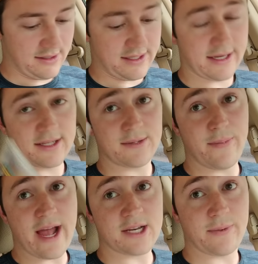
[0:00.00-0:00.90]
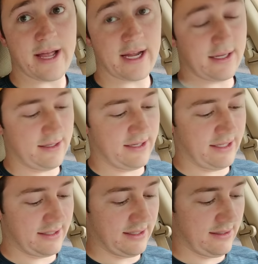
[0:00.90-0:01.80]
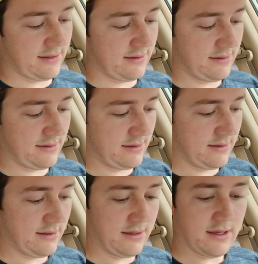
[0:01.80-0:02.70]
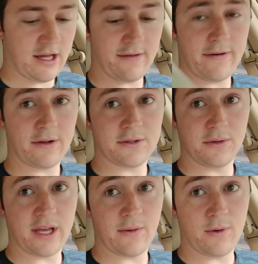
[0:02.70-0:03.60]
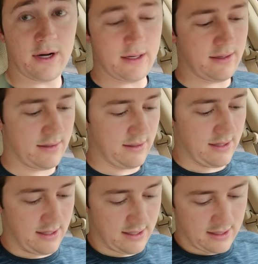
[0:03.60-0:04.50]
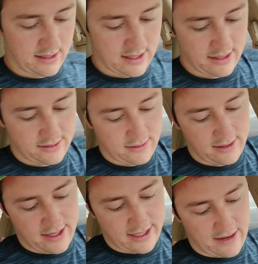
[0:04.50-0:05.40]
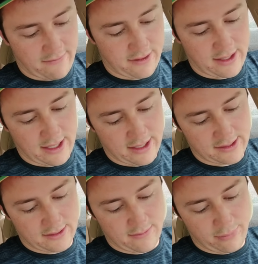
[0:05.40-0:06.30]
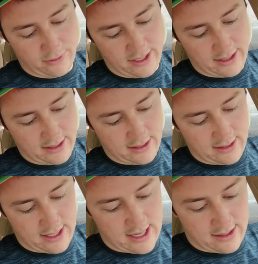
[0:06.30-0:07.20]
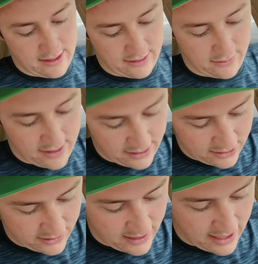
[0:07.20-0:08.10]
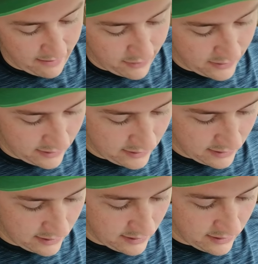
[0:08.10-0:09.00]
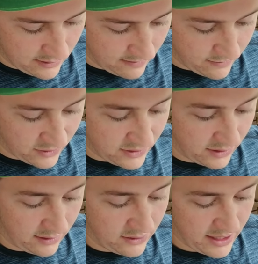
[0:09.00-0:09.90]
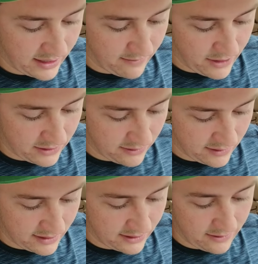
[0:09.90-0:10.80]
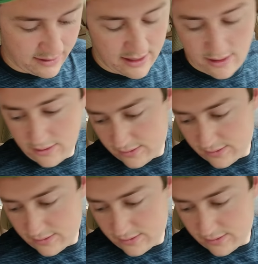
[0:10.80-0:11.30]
Sega Smash Pack, decent. NFL 2K1. And it's looking everything is complete and in great shape. I'm just checking, make sure the discs are in there.